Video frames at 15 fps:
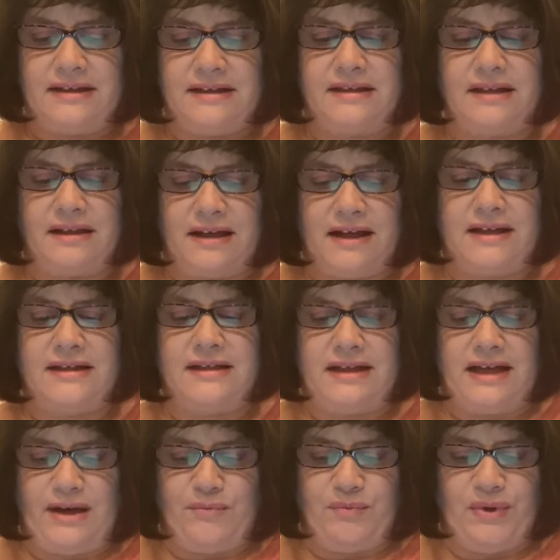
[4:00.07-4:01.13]
deluxe
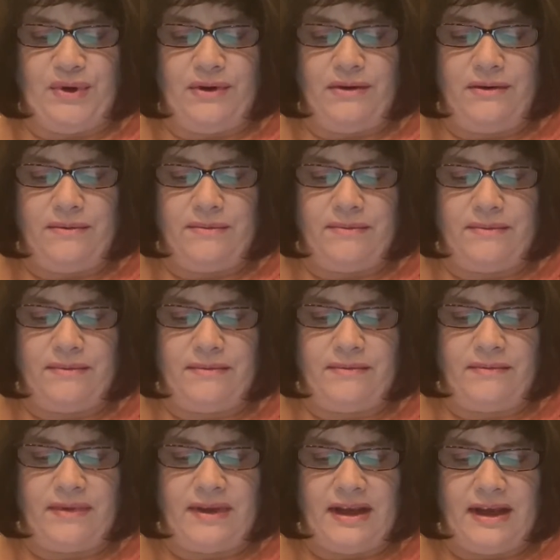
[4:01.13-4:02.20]
sample.
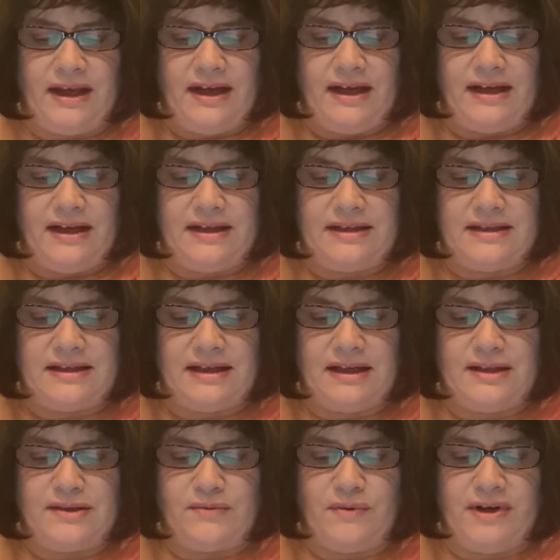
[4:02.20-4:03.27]
It
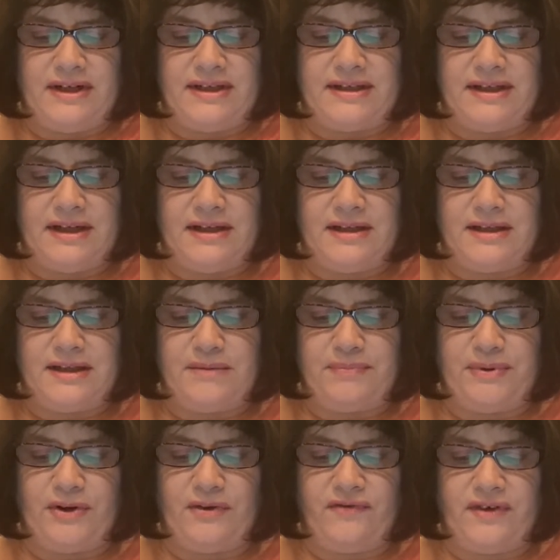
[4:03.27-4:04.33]
says what it does: the
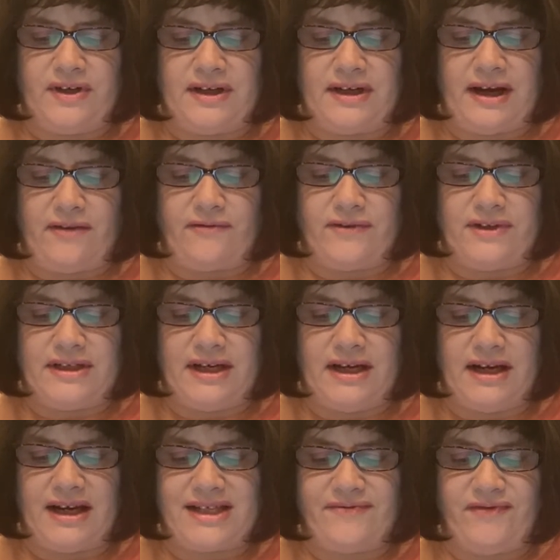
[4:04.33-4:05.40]
perfect
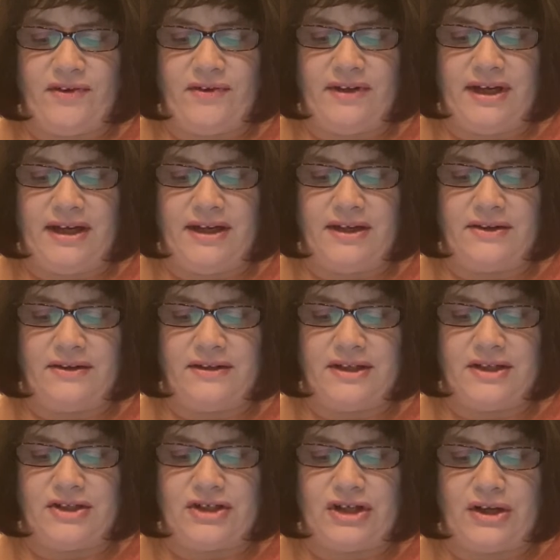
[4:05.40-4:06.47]
everyday exfoliator.
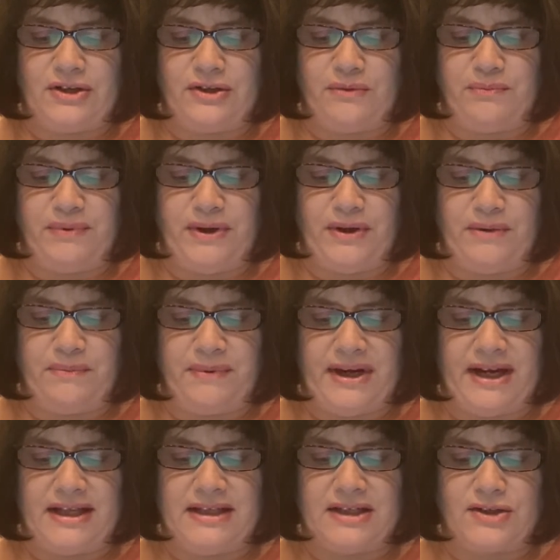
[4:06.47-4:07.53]
These gentle peel
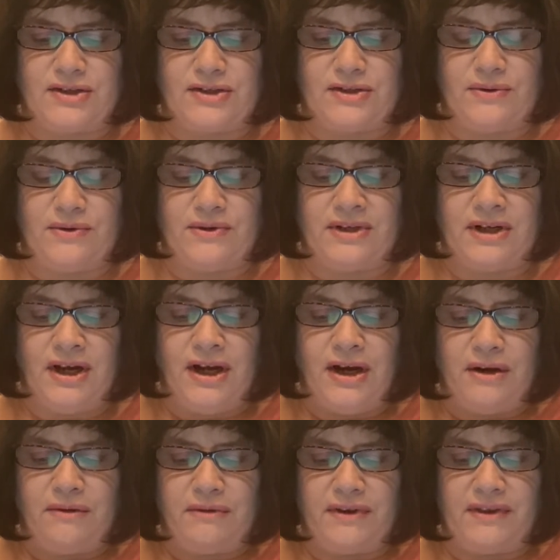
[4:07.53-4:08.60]
pads are soaked
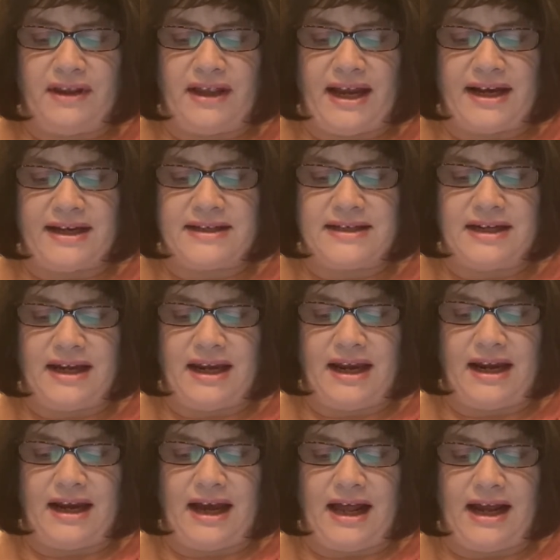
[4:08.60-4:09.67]
with lactic
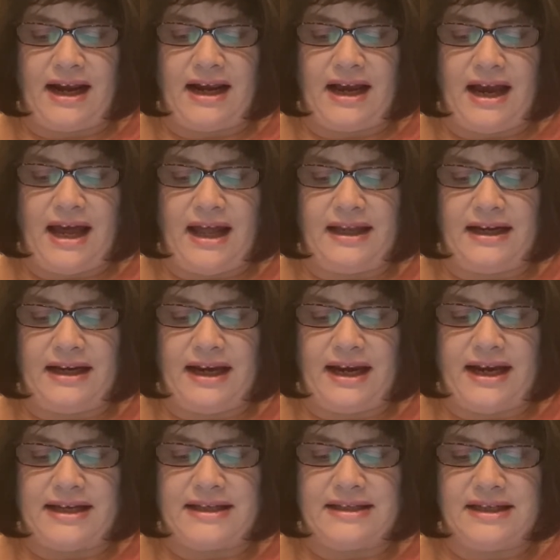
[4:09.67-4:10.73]
and glycolic
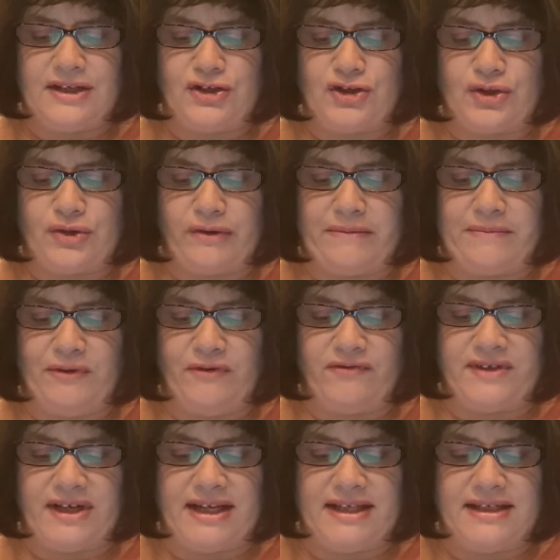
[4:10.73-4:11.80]
acids to remove
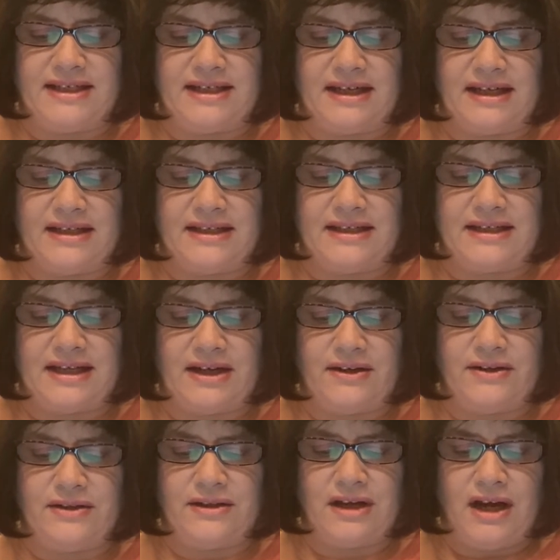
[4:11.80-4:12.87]
dead skin
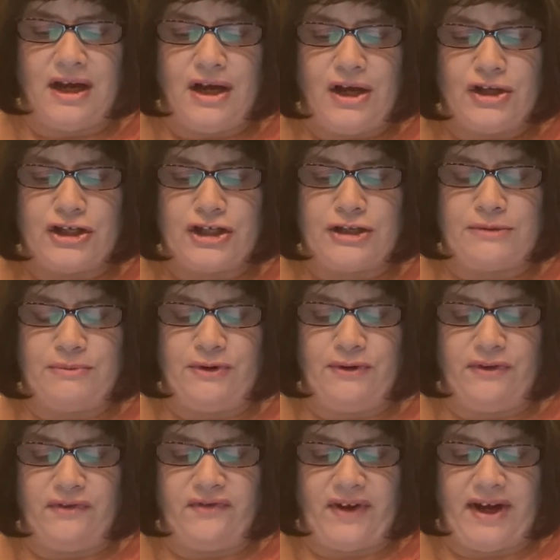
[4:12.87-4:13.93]
cells,
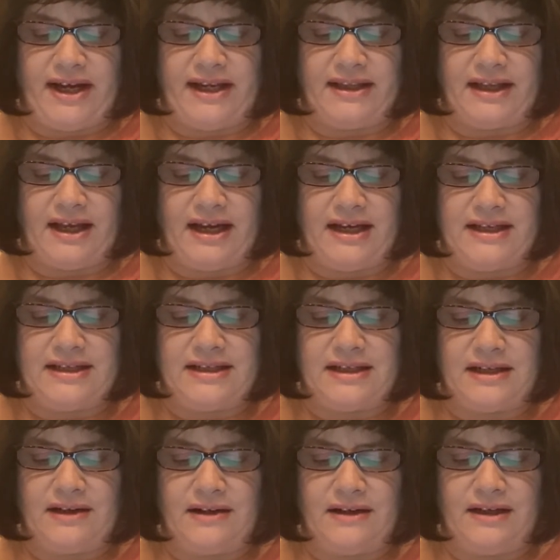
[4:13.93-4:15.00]
smooth fine lines
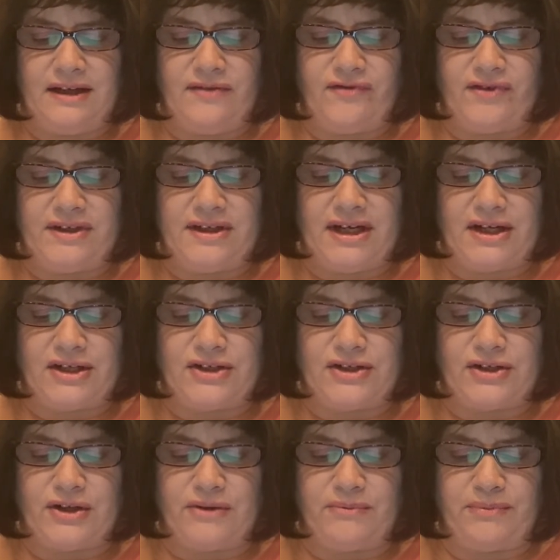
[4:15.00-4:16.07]
and uneven
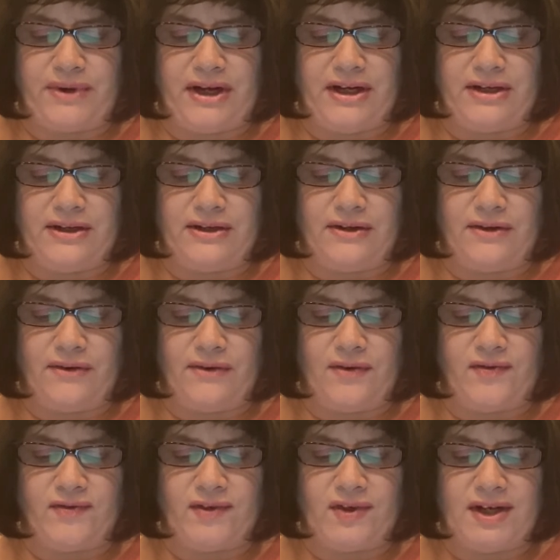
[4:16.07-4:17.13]
texture, and brighten your
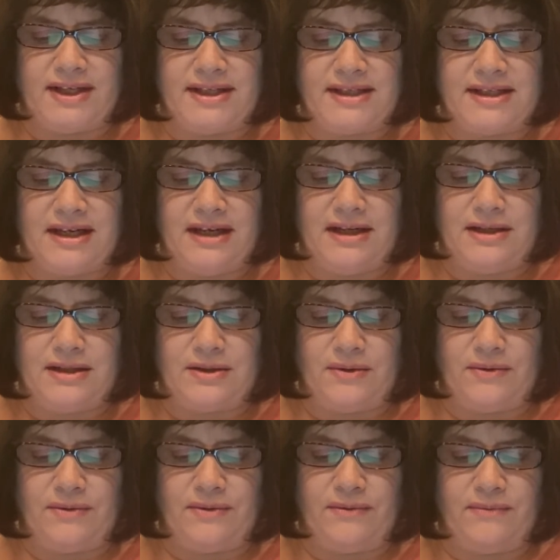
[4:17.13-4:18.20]
overall skin
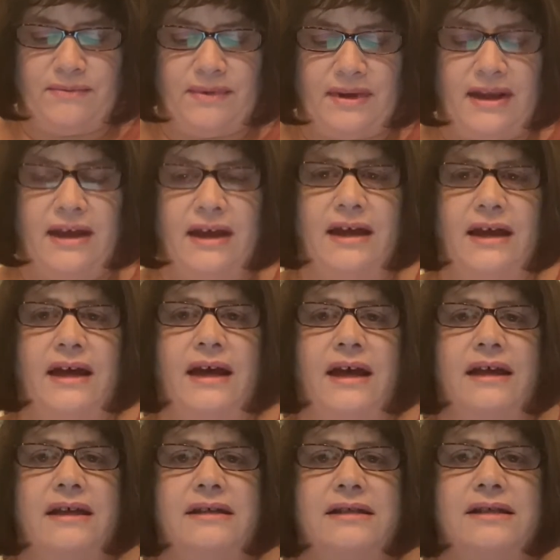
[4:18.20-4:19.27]
tone.
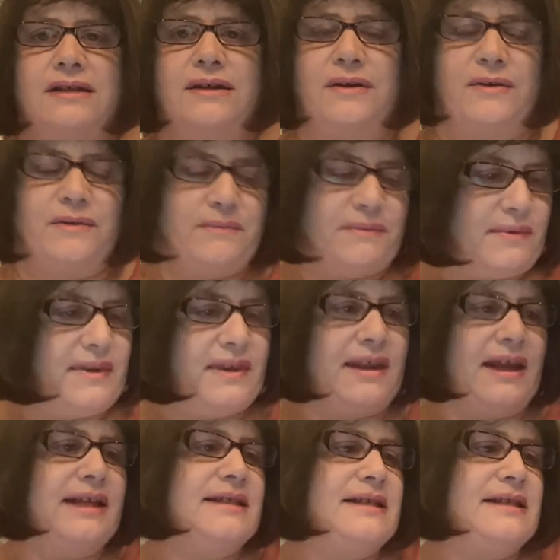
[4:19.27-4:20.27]
So that's